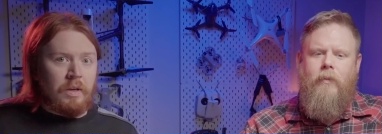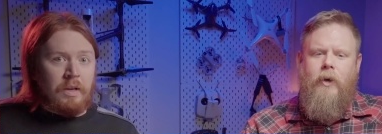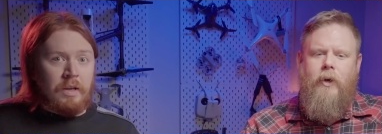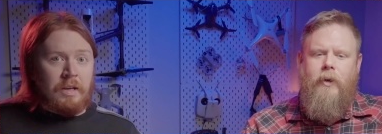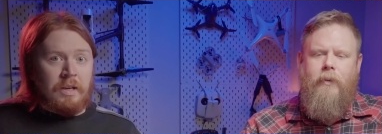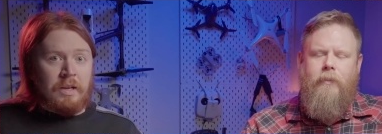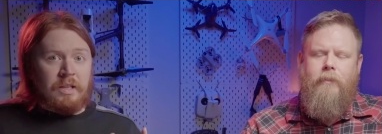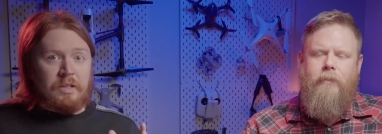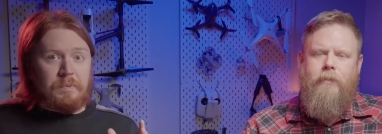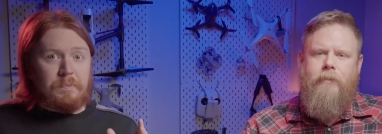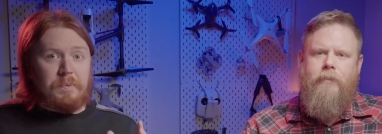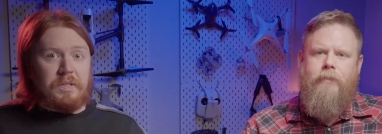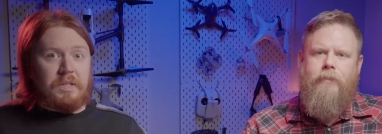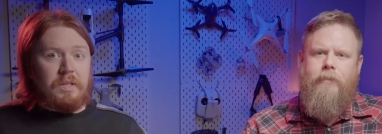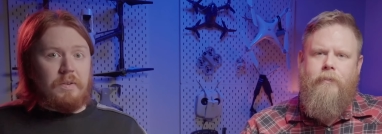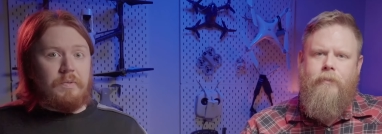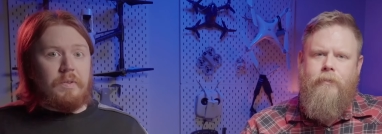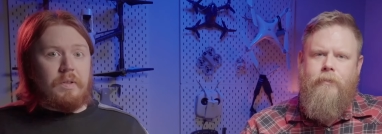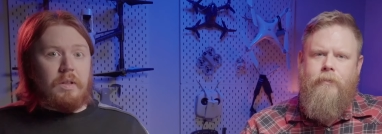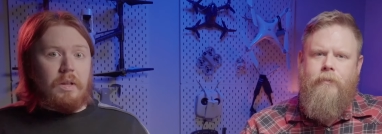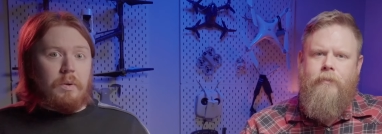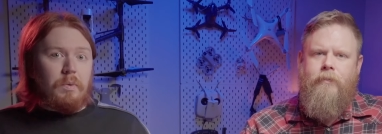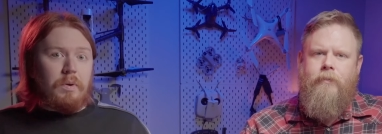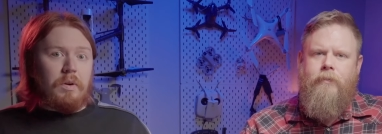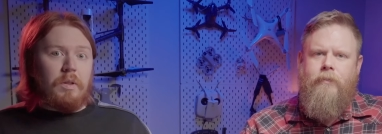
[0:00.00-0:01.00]
Speaker 1: Right.
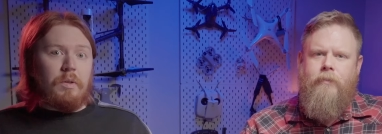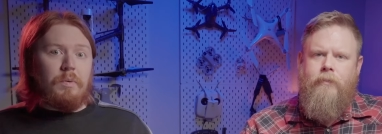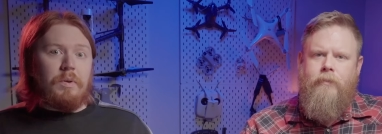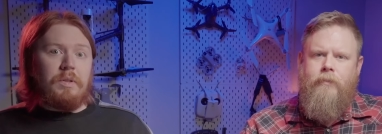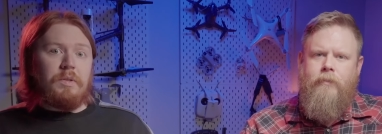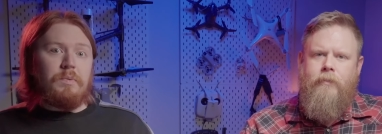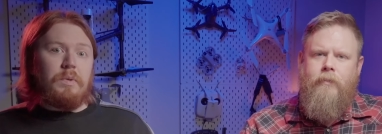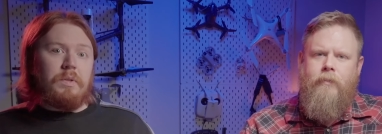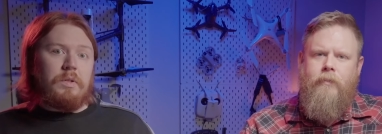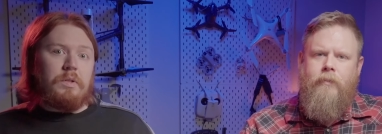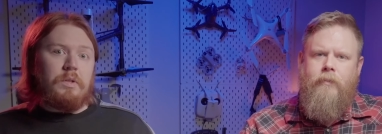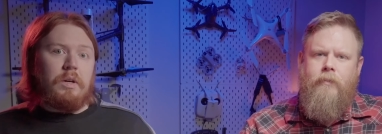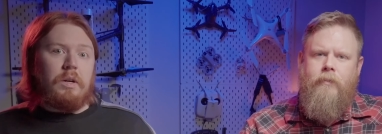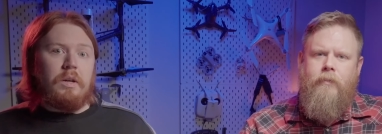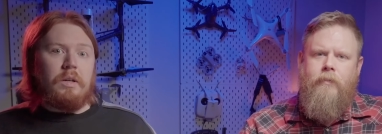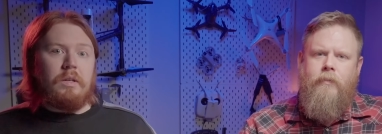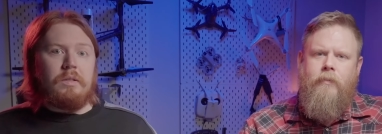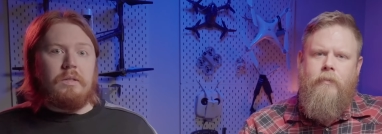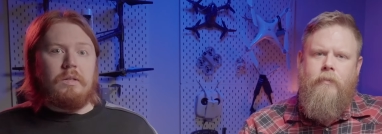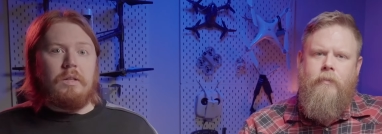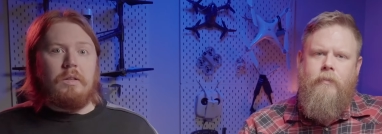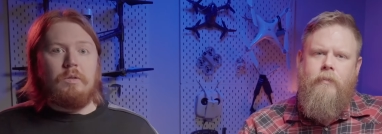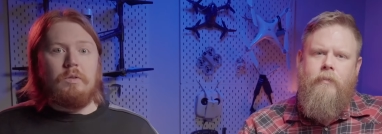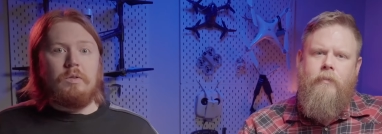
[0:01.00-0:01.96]
Specifically, one of the ones we saw is that